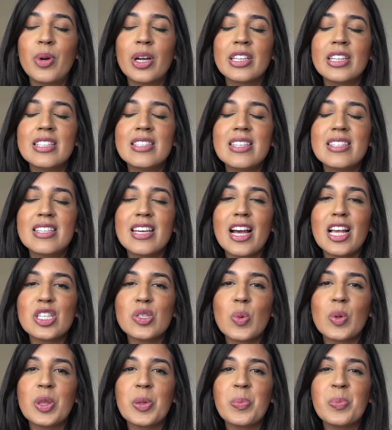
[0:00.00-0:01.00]
pregnancy
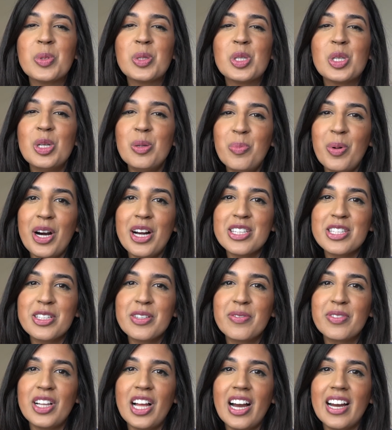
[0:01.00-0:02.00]
test with the two
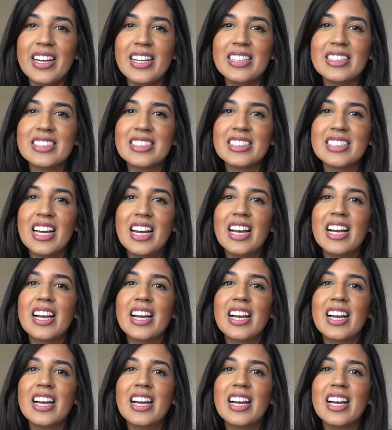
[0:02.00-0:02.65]
positive lines